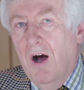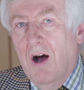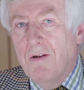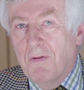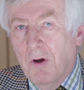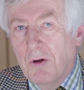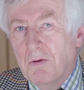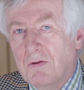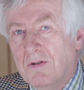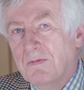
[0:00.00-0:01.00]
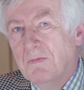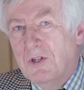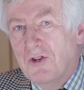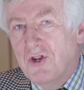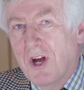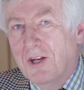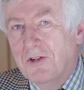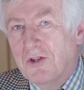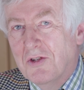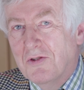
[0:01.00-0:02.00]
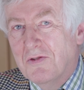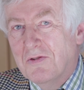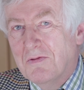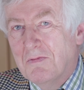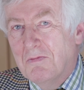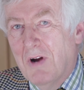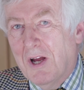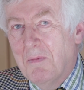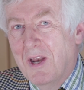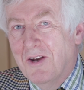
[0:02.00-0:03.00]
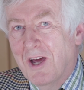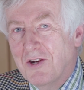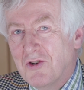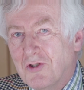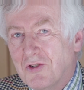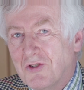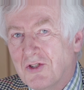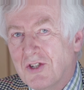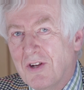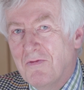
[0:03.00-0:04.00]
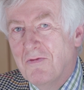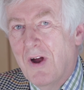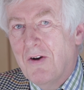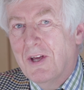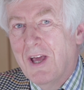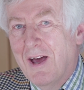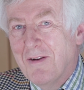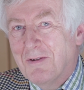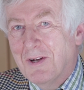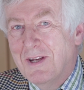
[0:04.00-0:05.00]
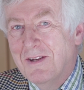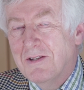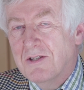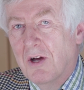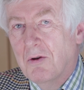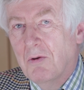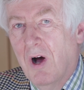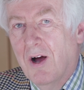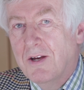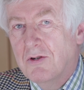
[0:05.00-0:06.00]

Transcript: I followed Mr. Jenkinson's recommendations very carefully. So I